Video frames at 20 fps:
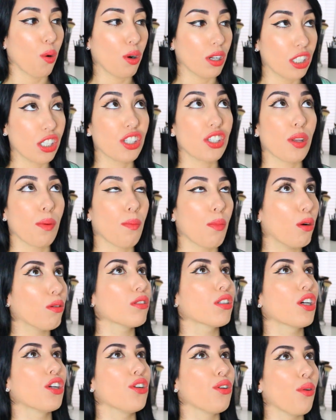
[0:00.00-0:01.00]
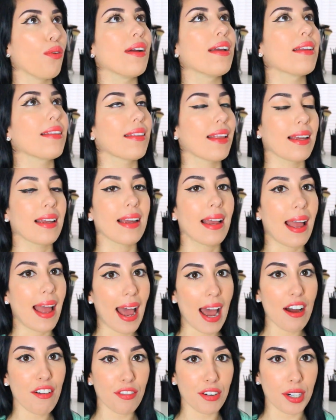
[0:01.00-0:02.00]
which is the most annoying thing
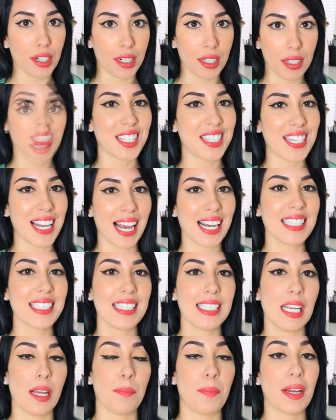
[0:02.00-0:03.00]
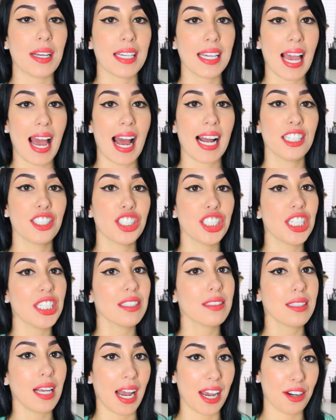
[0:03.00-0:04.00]
ever. Next tip,
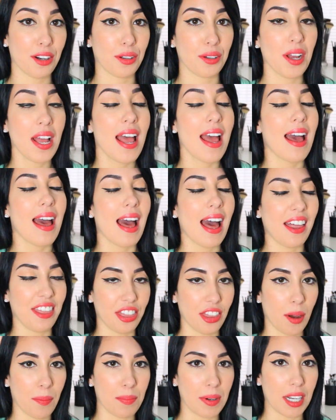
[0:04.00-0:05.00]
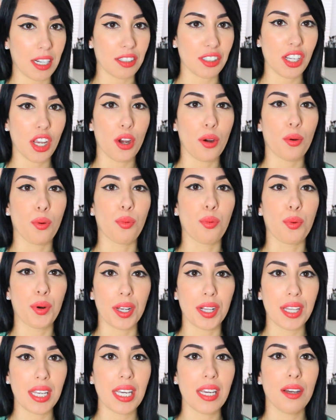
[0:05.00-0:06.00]
catchy title and thumbnails
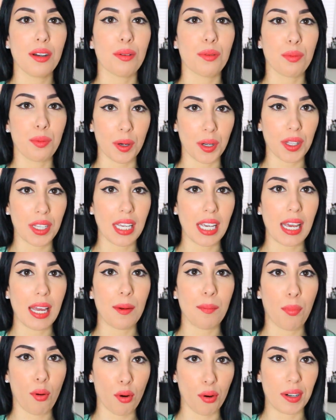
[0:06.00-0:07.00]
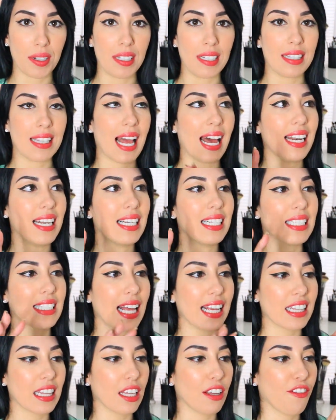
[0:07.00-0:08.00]
really, really important. That
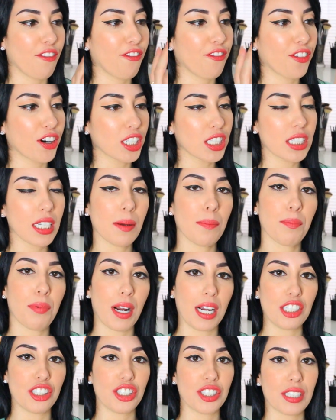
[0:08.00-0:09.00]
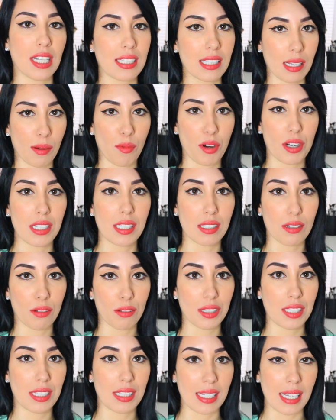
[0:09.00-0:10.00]
is like the first impression that someone is
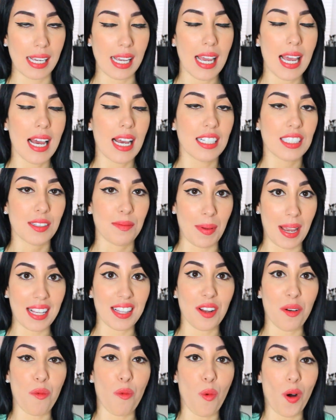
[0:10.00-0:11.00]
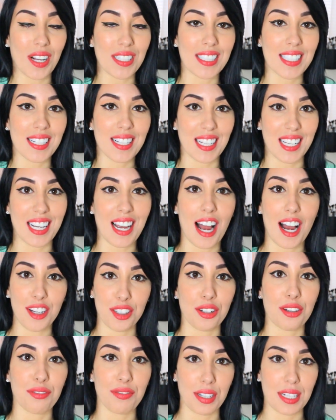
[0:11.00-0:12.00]
going to see to make them want to click
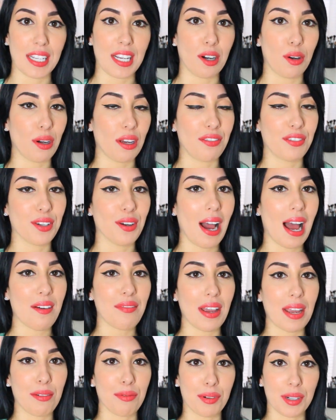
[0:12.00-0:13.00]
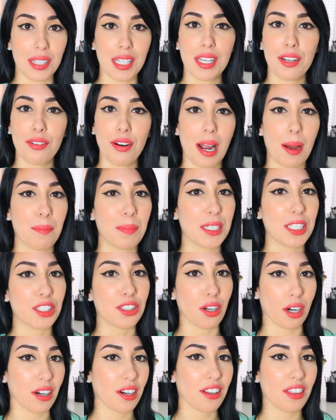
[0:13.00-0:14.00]
on your video. If you have a really crappy
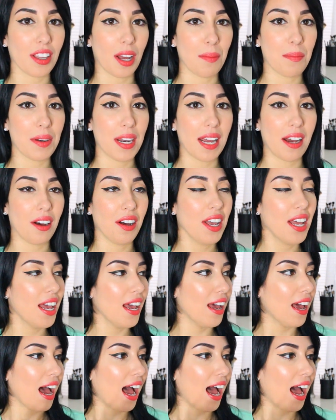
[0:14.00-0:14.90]
dark thumbnail,